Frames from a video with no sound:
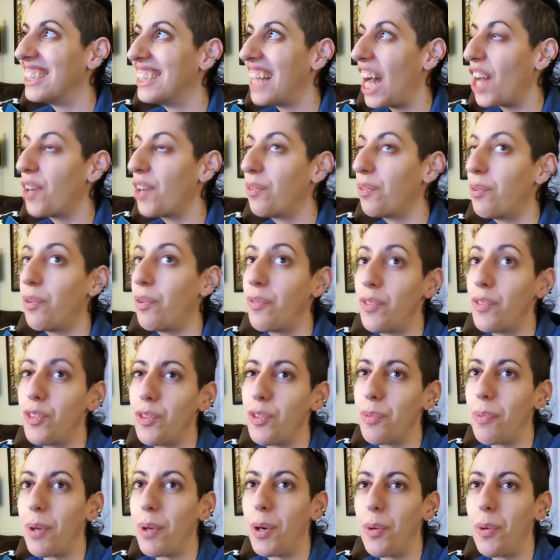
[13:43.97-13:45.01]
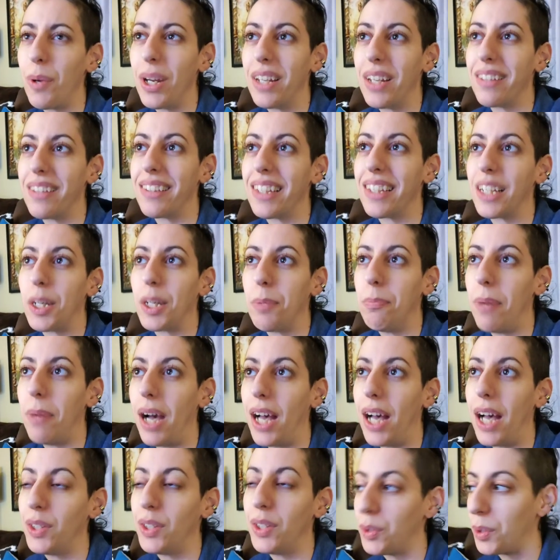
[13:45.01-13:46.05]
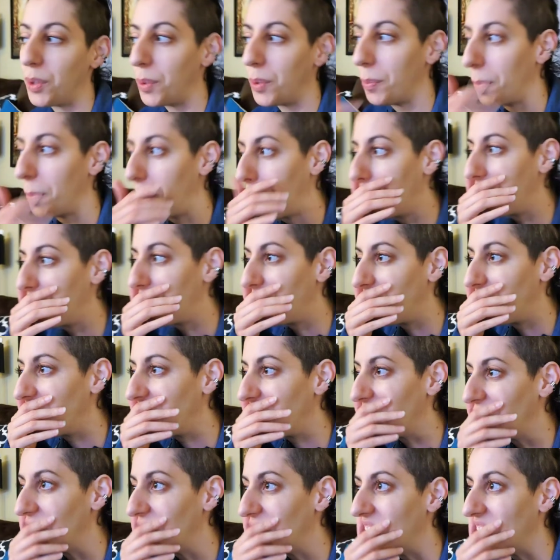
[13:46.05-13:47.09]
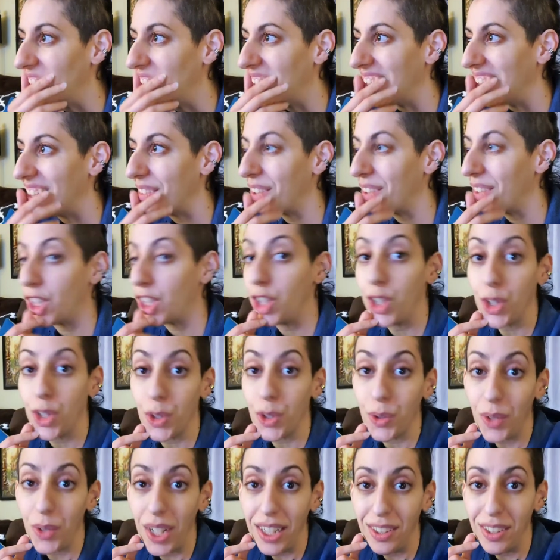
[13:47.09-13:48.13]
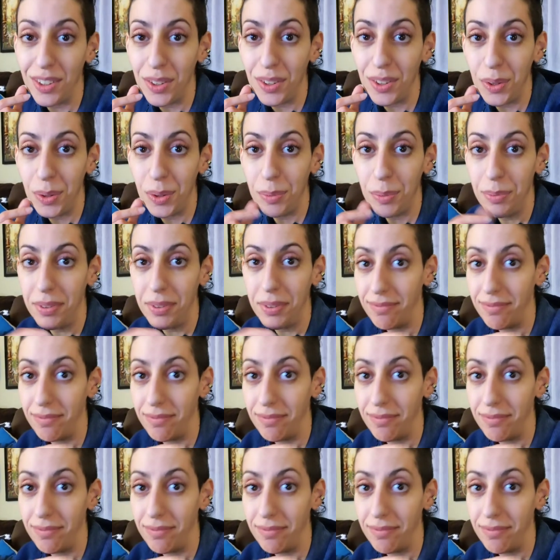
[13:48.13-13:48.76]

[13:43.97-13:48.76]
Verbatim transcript: I don't know if there's a better way to say CompileTube. I want to curate tube.